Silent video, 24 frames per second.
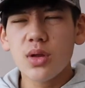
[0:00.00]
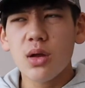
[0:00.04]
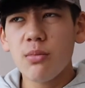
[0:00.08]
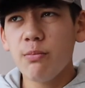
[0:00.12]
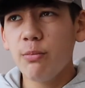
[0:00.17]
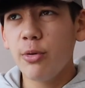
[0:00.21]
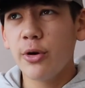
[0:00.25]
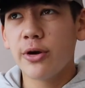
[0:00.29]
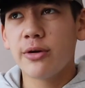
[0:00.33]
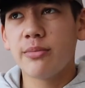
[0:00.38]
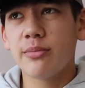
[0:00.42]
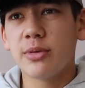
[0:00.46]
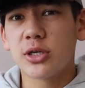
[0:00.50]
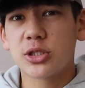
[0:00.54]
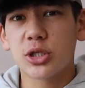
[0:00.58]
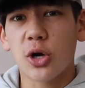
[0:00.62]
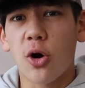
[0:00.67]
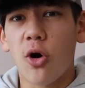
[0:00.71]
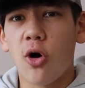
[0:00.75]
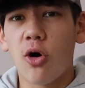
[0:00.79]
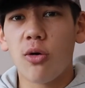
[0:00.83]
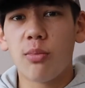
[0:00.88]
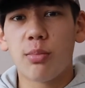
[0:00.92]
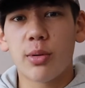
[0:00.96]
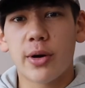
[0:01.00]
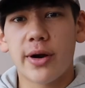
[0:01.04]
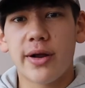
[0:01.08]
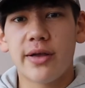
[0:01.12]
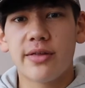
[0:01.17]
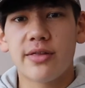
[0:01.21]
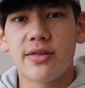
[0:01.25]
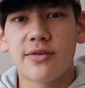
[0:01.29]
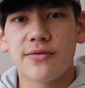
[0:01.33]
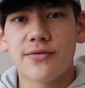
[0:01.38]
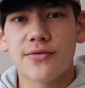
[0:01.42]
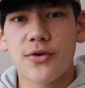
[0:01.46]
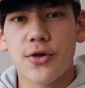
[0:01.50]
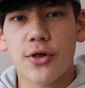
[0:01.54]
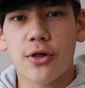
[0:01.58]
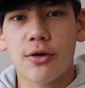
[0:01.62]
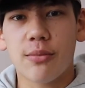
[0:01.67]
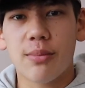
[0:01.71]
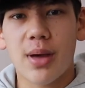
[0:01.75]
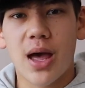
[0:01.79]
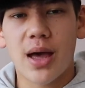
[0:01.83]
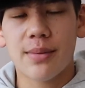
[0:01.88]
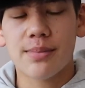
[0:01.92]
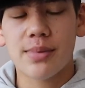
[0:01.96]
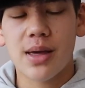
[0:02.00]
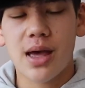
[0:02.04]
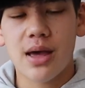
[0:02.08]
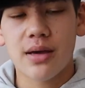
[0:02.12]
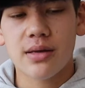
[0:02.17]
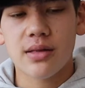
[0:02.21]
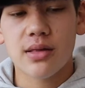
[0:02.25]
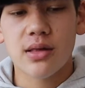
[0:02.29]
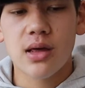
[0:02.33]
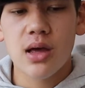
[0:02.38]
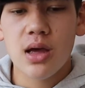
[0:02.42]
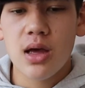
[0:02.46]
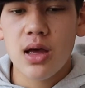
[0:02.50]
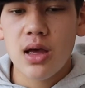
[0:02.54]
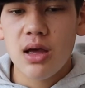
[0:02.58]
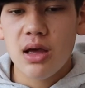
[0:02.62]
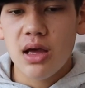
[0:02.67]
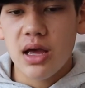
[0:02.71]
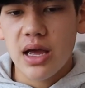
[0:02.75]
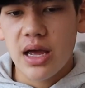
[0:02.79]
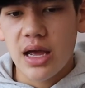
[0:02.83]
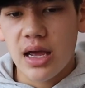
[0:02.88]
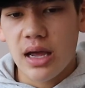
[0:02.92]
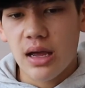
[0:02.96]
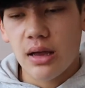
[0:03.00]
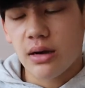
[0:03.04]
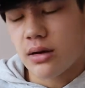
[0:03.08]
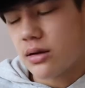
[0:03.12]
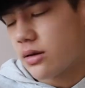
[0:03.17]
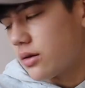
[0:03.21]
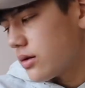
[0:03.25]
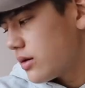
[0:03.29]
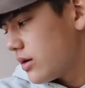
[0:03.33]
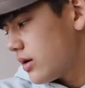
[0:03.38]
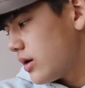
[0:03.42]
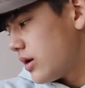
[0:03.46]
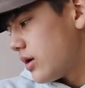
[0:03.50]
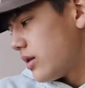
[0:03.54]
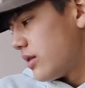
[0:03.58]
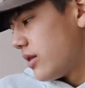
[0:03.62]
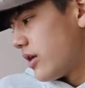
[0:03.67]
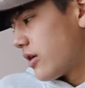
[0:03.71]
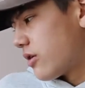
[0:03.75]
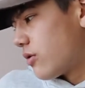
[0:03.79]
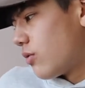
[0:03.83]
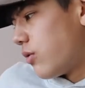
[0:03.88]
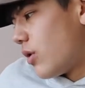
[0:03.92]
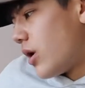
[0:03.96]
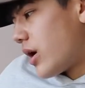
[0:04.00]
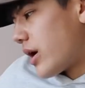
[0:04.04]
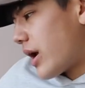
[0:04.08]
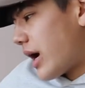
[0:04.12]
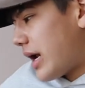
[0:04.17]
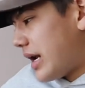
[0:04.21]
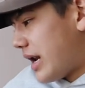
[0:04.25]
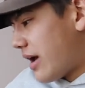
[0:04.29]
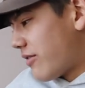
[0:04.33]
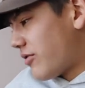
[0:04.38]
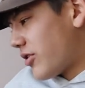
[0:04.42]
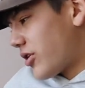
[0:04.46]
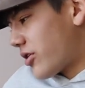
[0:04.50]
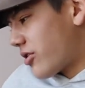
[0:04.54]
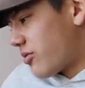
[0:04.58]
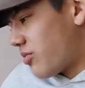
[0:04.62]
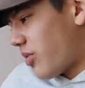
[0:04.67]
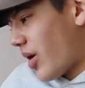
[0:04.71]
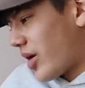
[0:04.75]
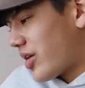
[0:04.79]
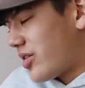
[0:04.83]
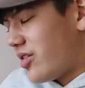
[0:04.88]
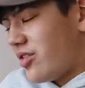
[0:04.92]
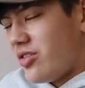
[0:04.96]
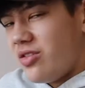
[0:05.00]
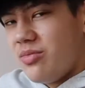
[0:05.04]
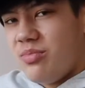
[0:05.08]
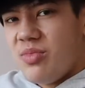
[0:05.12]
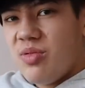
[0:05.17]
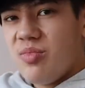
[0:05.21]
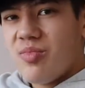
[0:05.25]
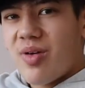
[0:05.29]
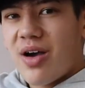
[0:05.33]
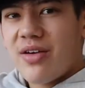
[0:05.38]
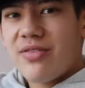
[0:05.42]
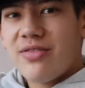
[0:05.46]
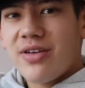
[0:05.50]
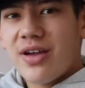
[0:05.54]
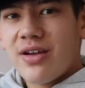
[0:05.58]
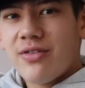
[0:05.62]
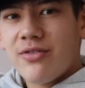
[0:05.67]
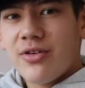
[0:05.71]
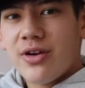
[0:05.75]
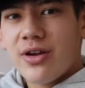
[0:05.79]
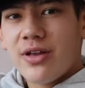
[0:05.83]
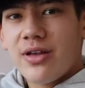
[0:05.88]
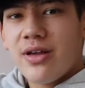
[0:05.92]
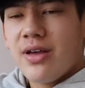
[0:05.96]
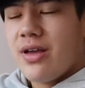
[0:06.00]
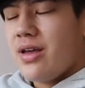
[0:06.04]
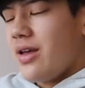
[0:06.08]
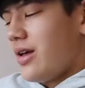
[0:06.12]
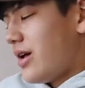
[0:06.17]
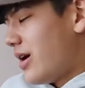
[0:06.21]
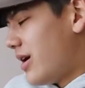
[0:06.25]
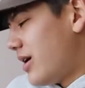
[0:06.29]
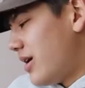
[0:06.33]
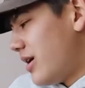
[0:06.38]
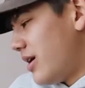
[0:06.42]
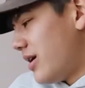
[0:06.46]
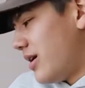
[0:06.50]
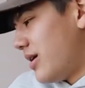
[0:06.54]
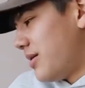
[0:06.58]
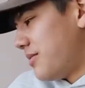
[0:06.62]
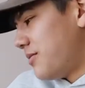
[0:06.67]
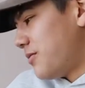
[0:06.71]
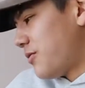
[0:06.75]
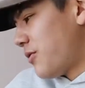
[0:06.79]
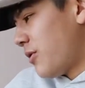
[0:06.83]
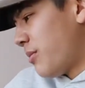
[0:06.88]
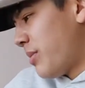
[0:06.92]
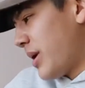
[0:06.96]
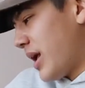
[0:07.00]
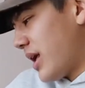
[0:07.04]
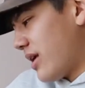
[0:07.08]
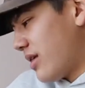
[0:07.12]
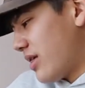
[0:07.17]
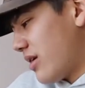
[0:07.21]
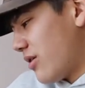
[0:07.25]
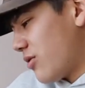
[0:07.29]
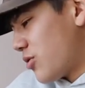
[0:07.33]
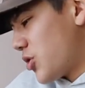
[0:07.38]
pretty much all brands of fishing backpacks, and this one I never expected to be my favorite for being so